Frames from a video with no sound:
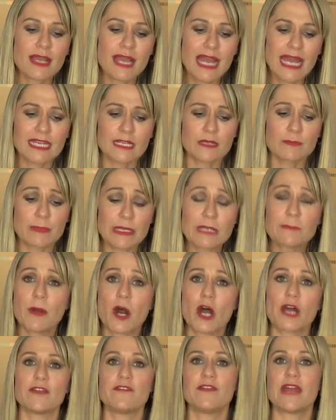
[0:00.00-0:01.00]
And a big
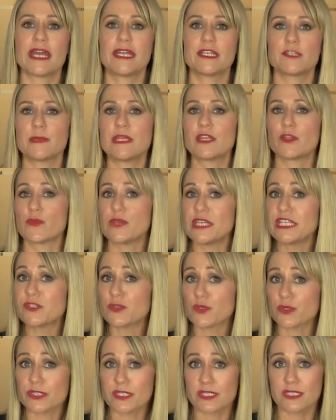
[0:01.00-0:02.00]
part of that has been the
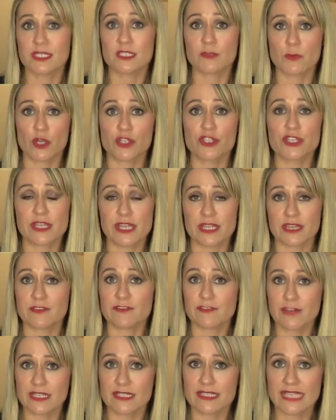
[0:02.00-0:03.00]
resources exposure that the
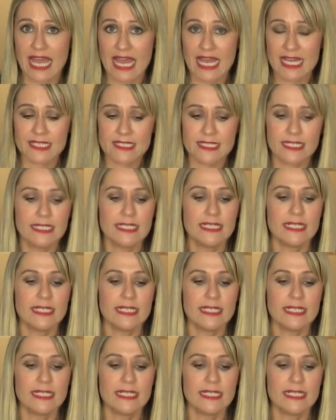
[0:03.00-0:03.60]
fund's had.